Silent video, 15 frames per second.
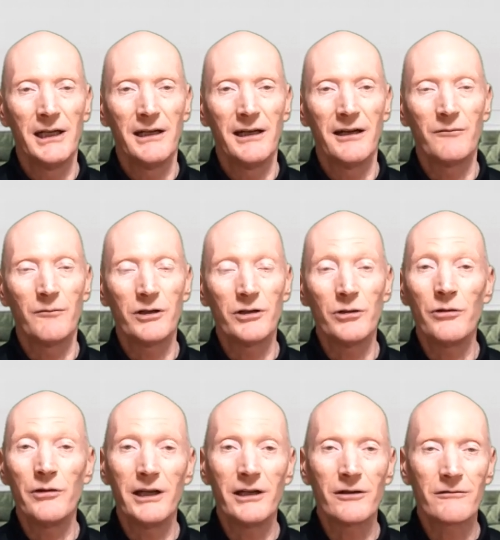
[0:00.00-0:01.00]
what you
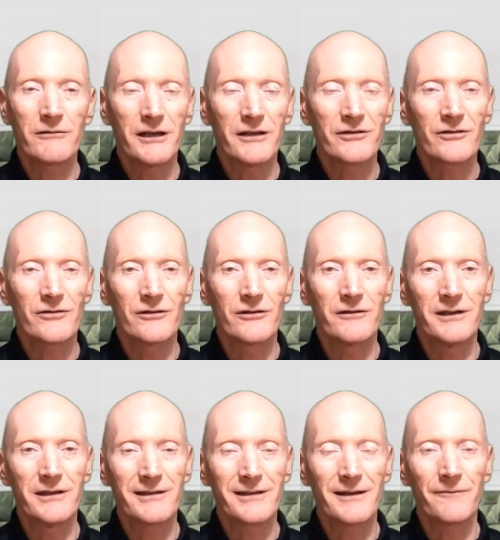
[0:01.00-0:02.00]
think your credit score
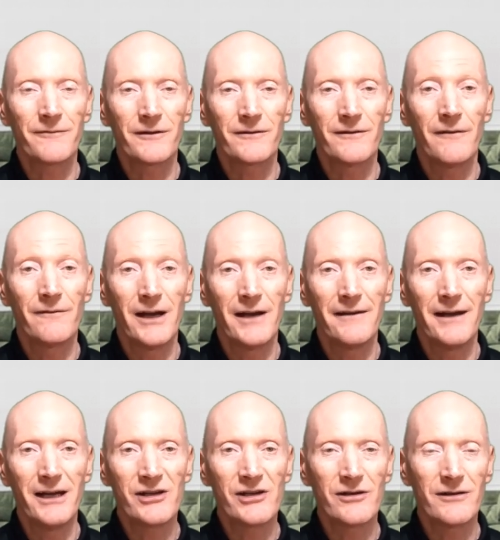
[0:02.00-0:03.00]
is, stuff of that
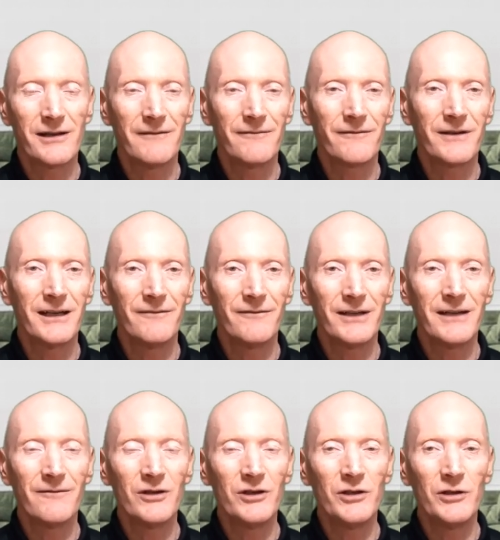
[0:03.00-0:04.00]
nature.
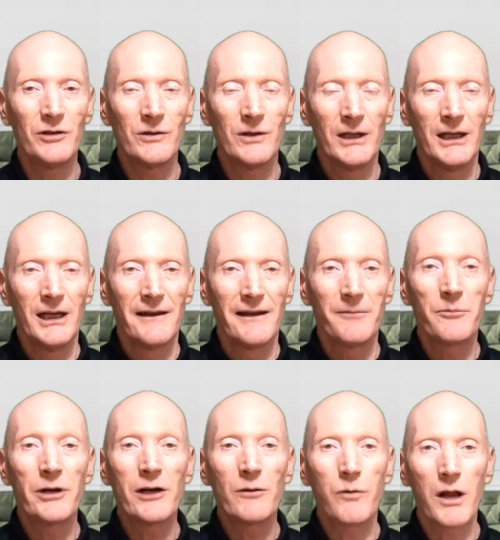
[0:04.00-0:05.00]
They're
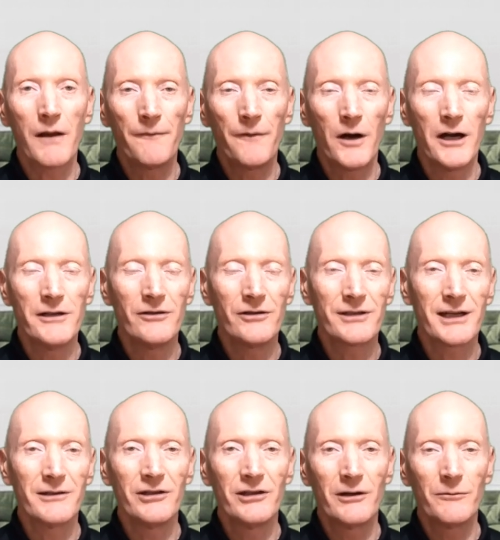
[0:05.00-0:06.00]
pre-qualified. You
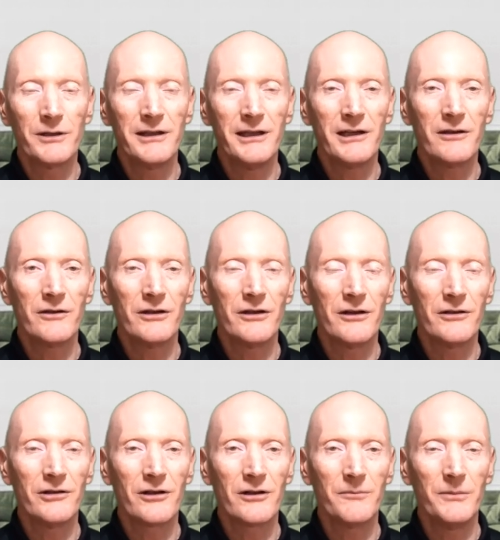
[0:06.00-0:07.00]
said, we think,
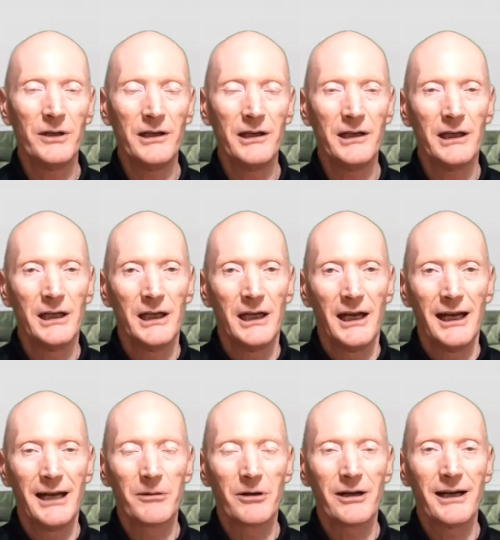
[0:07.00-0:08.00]
you're going to be
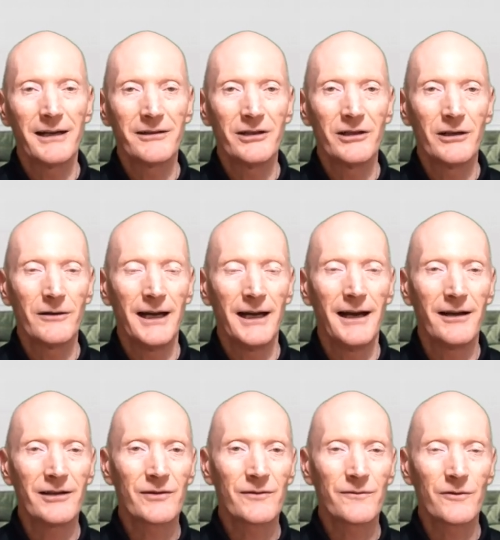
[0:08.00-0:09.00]
able to get, a
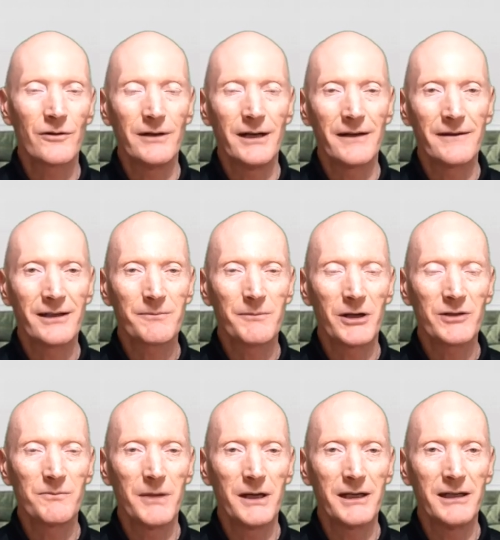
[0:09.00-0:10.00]
house for around this
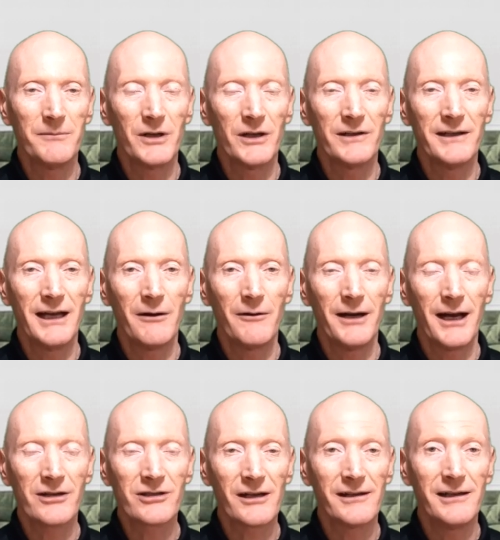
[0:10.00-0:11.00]
much money, but now we
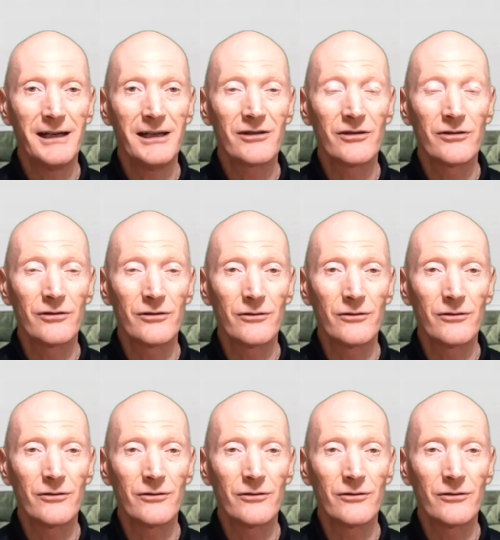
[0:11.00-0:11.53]
actually need to